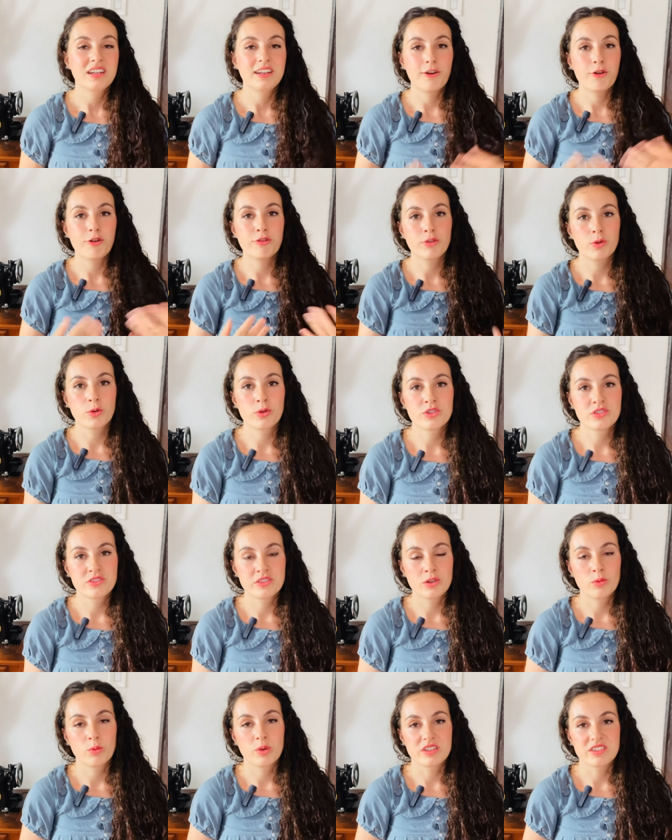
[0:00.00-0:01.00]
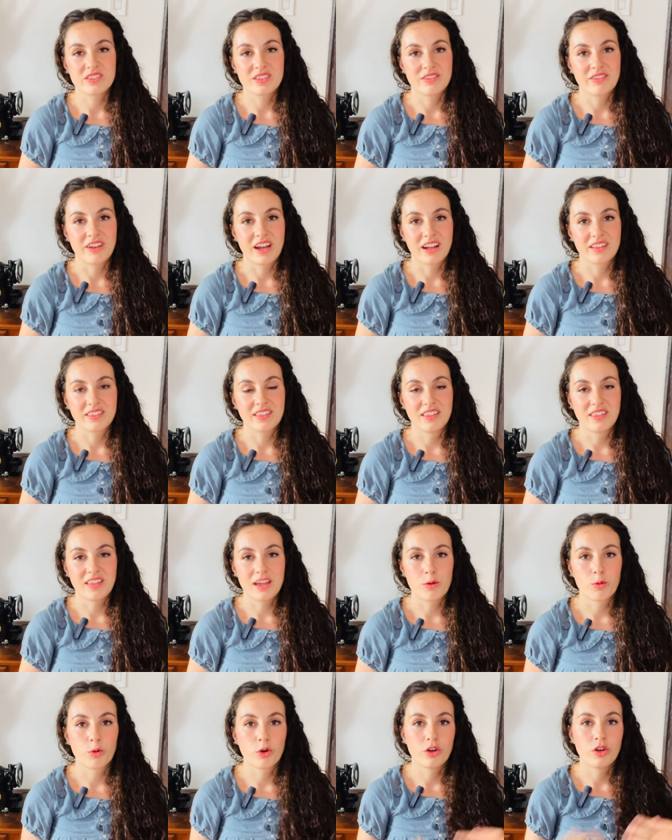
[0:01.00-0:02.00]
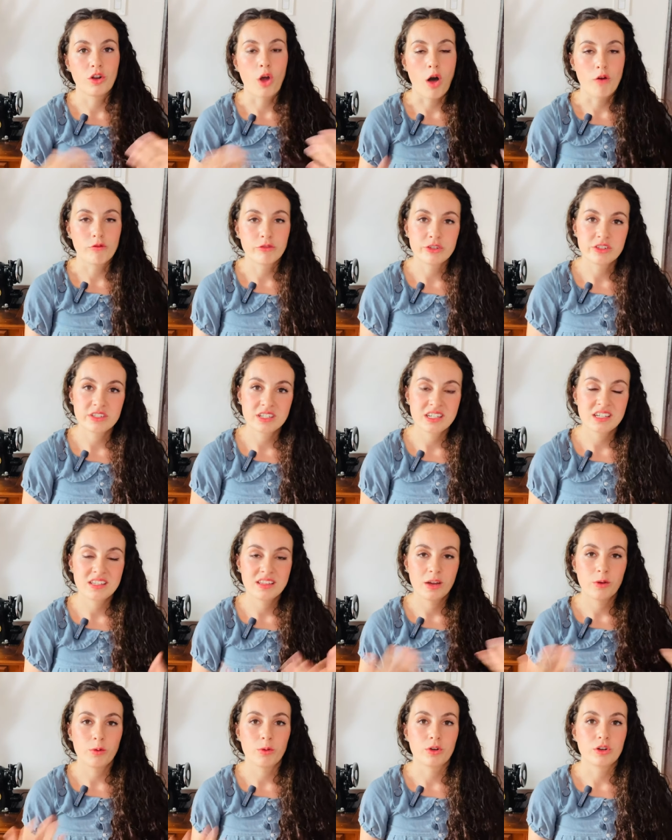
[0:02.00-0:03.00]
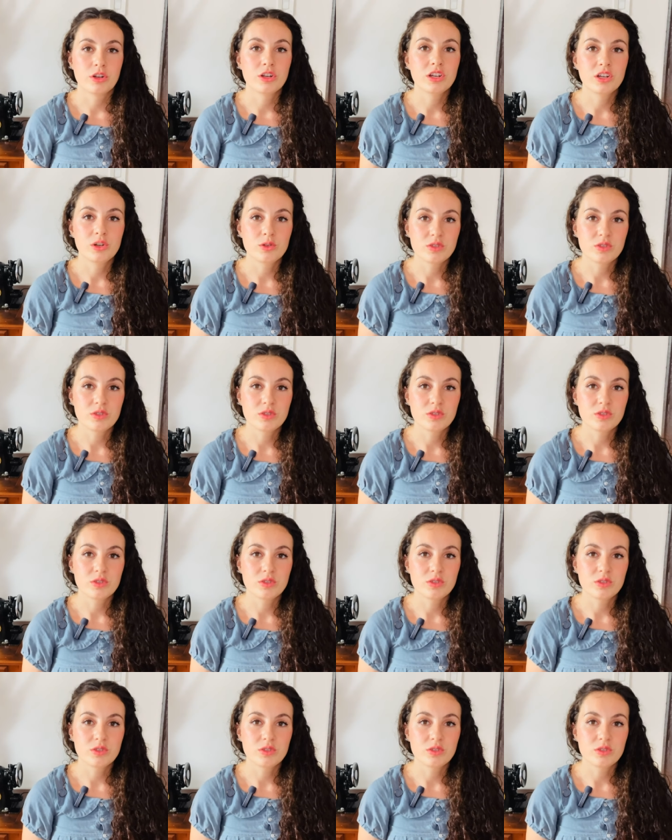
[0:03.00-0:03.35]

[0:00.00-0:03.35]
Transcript: Now, of course, there was the fact that they were a novelty, they were a new